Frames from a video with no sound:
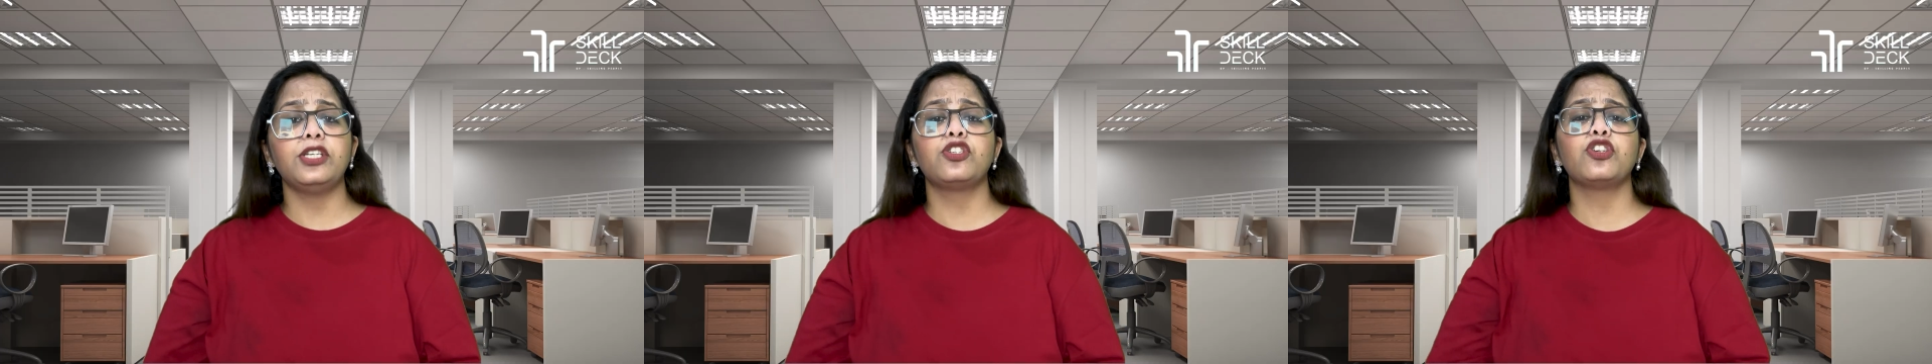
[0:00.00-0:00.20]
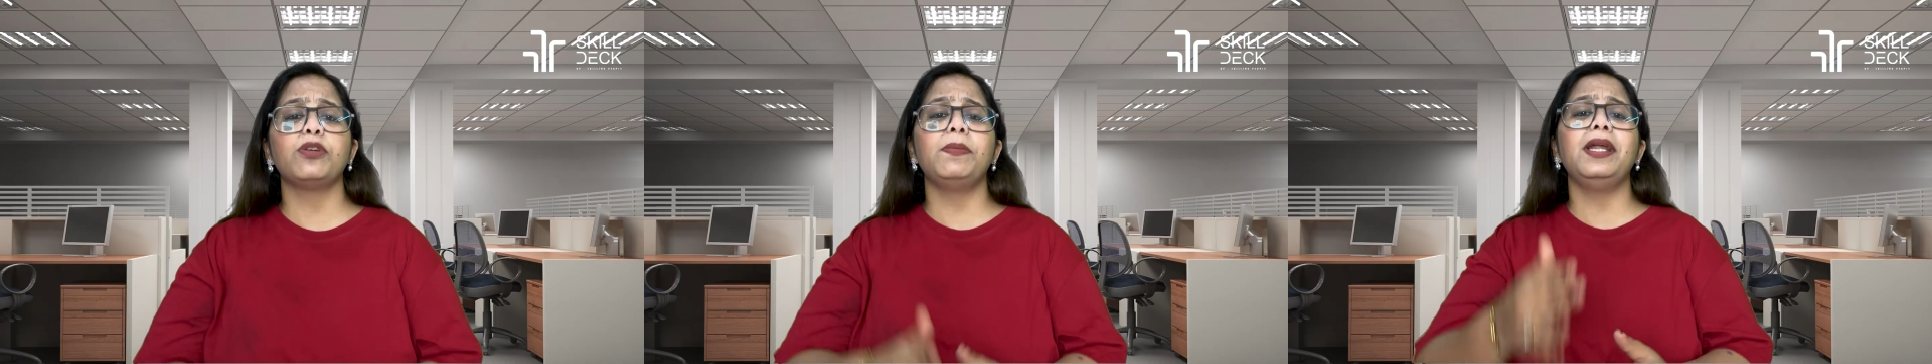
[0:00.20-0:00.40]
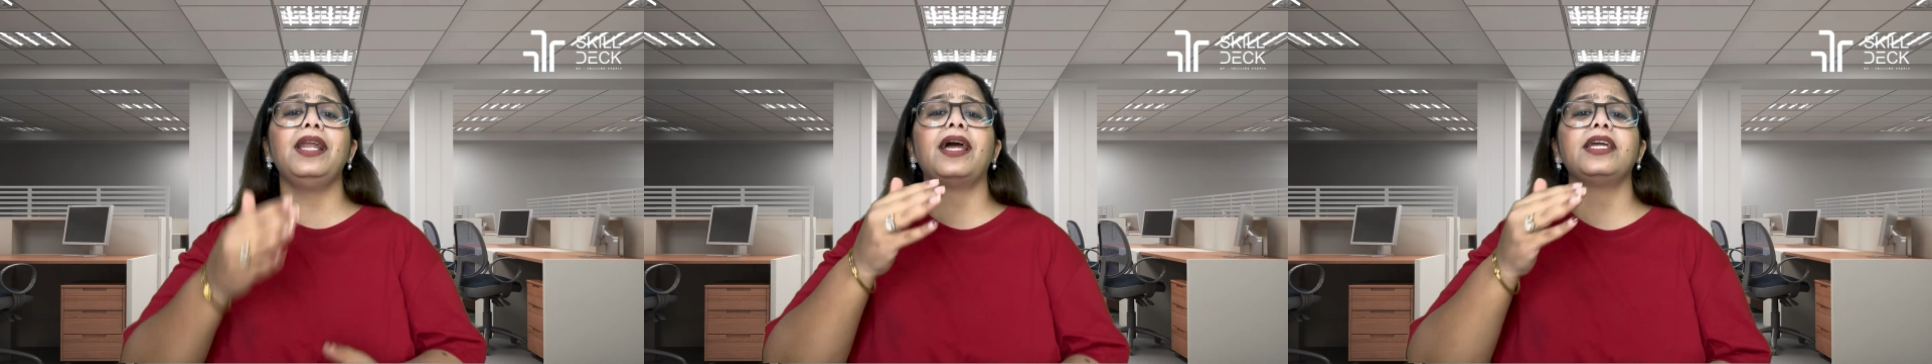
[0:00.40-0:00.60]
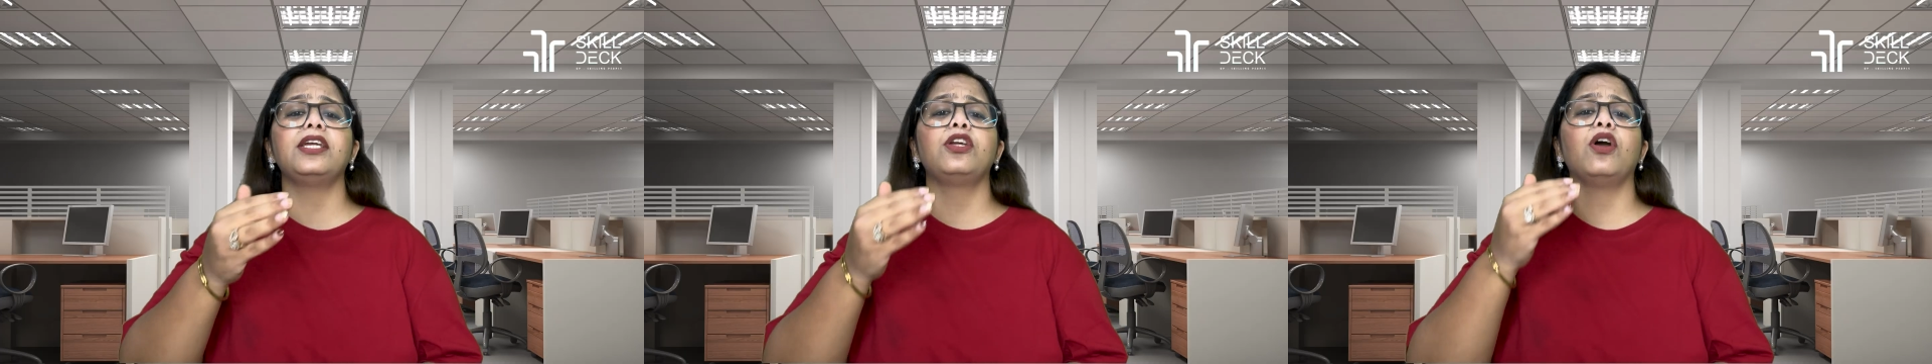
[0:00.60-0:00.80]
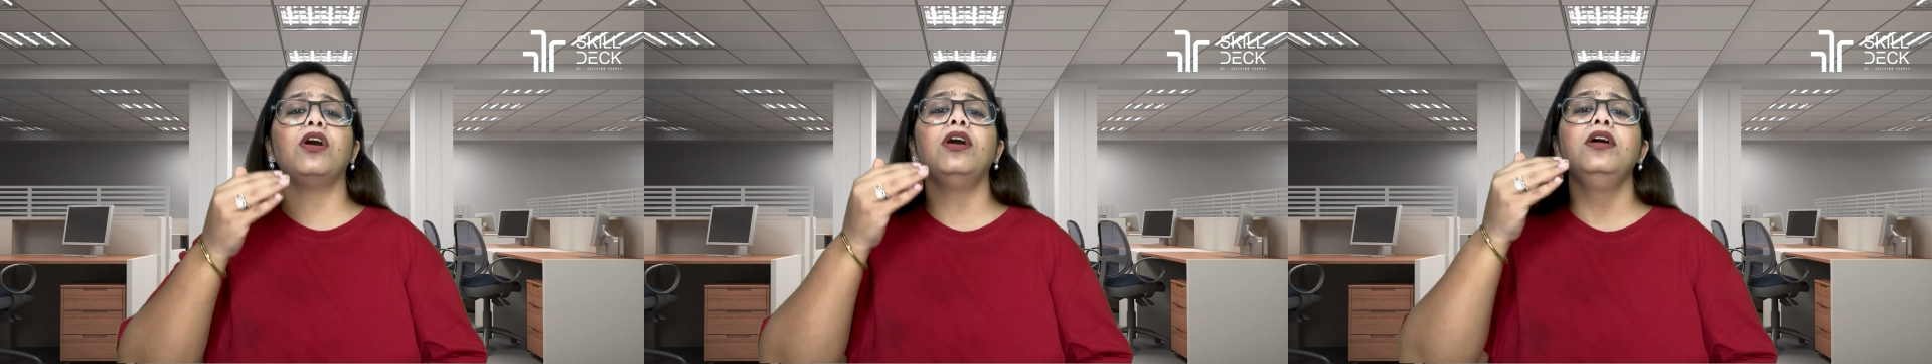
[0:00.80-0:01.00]
It should be like
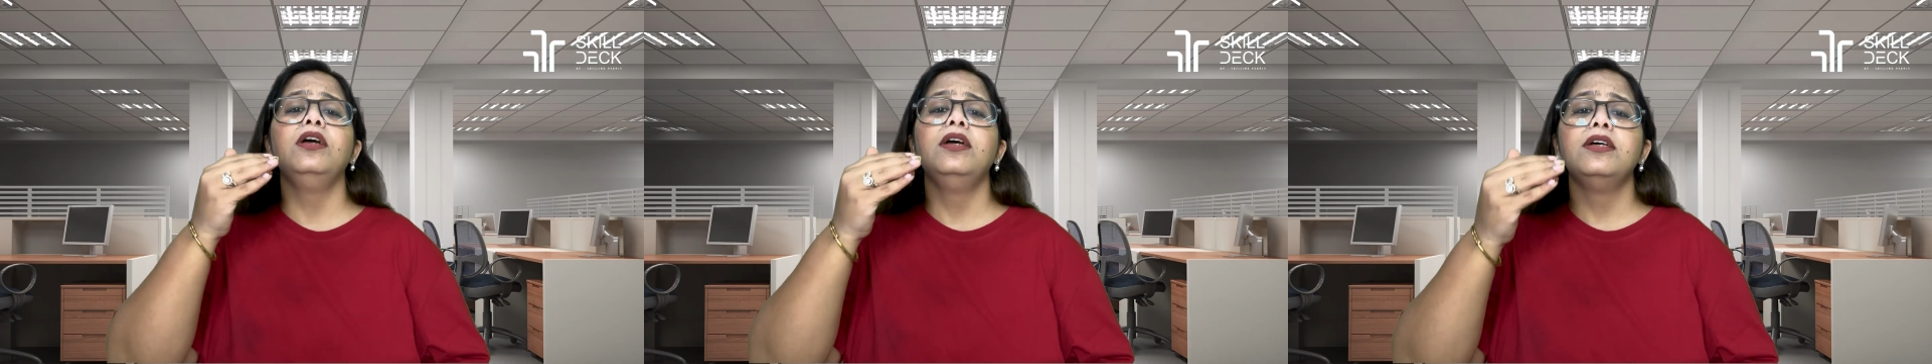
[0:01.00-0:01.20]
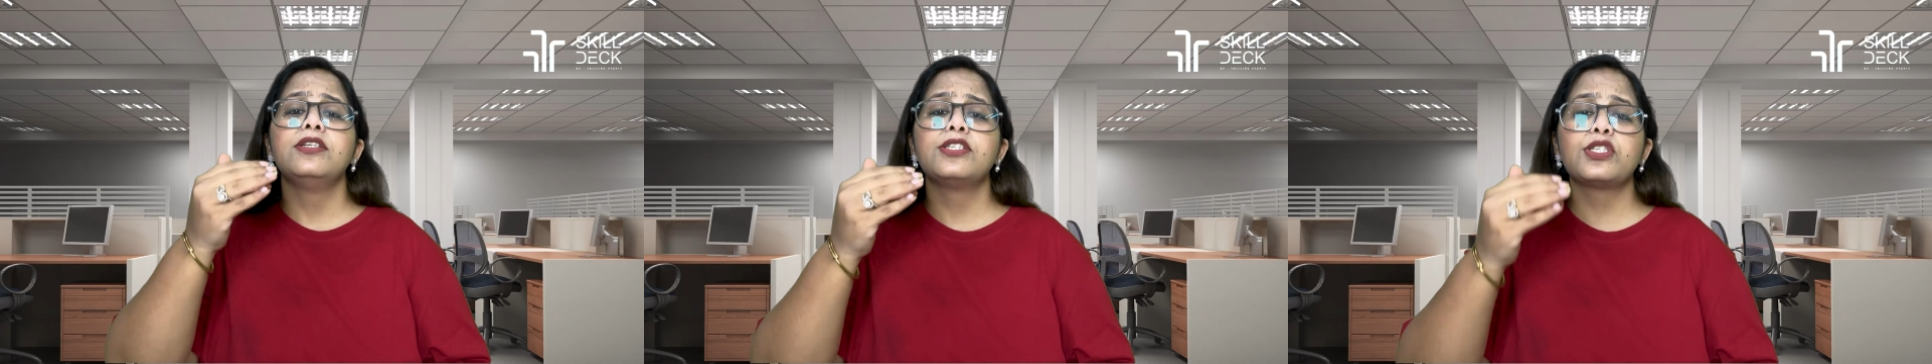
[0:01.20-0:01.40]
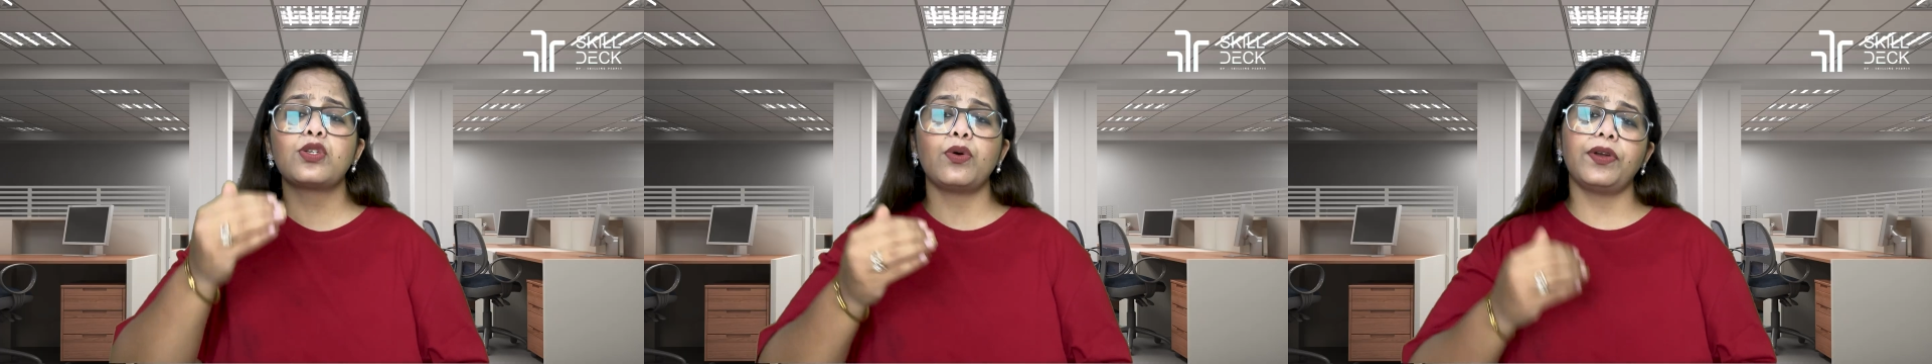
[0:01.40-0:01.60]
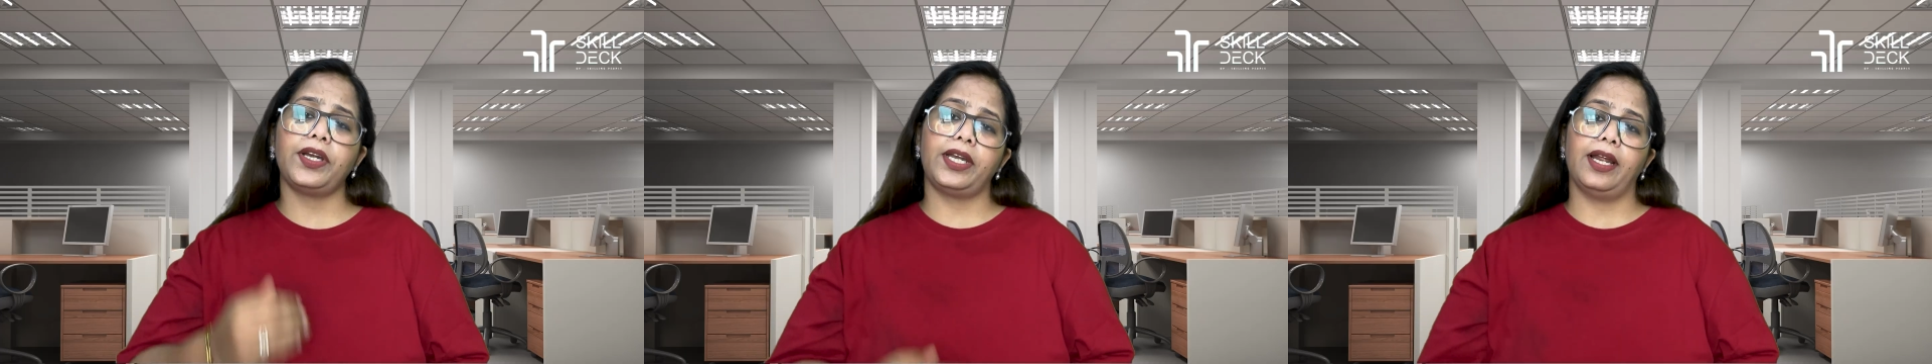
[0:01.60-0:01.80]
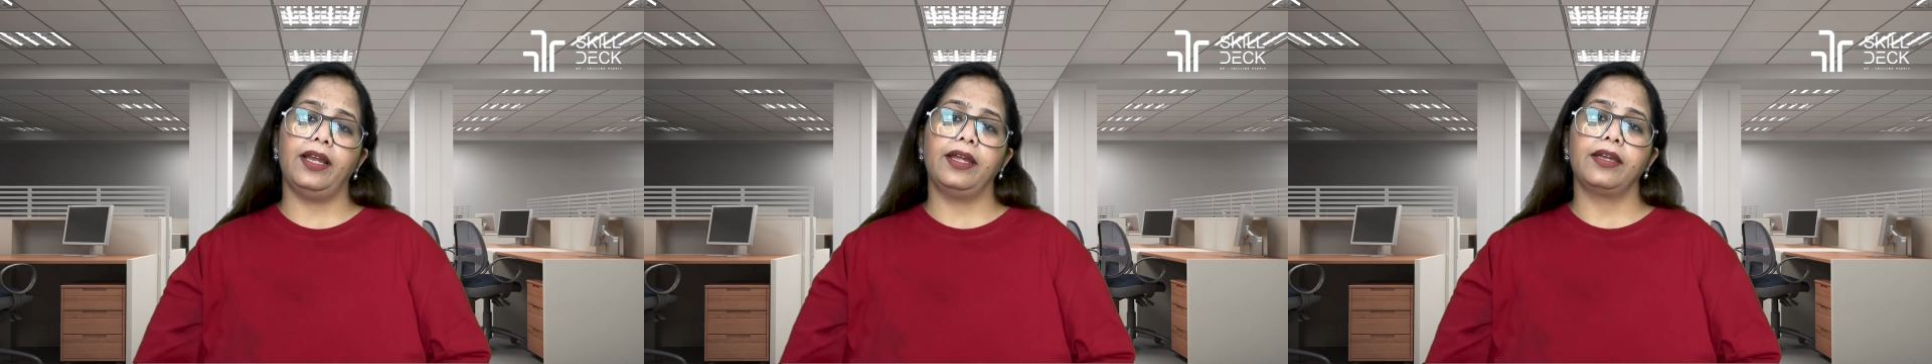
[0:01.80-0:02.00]
your
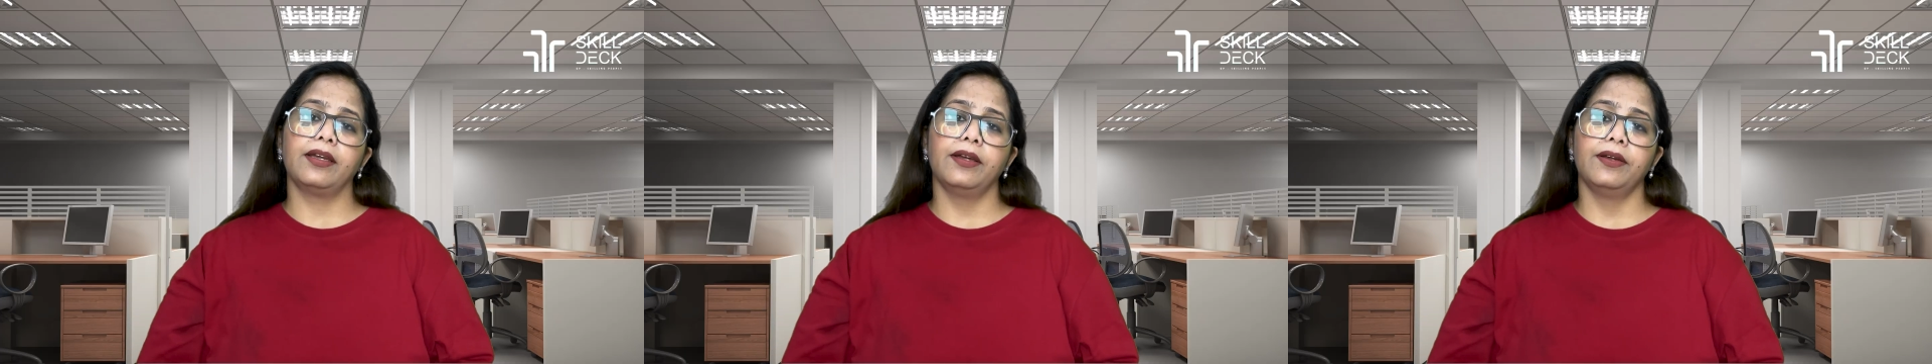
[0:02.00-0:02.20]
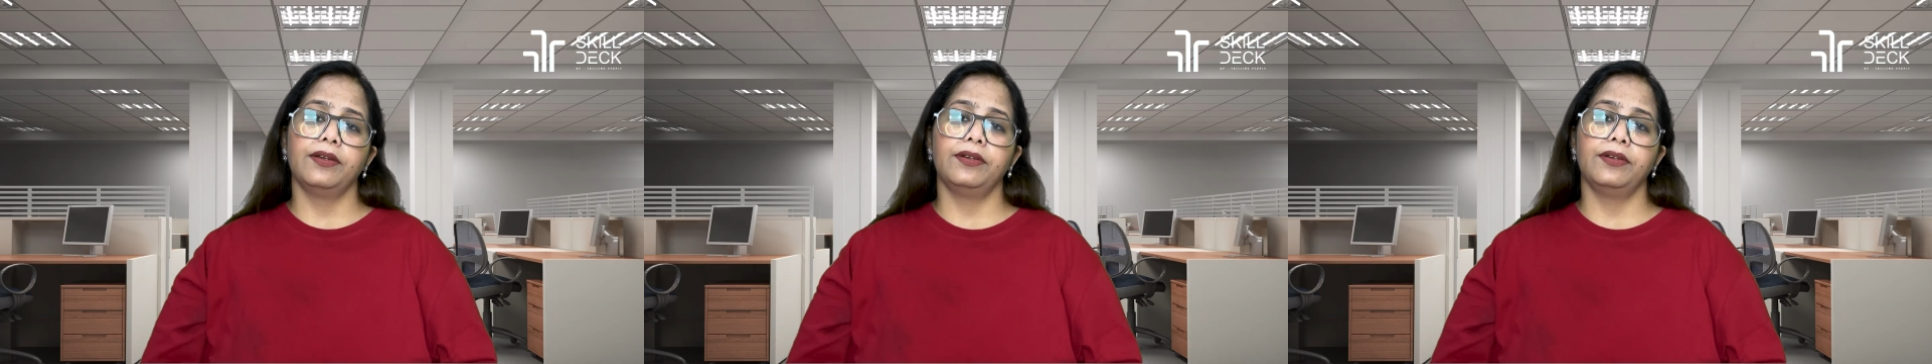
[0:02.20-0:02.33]
storytelling.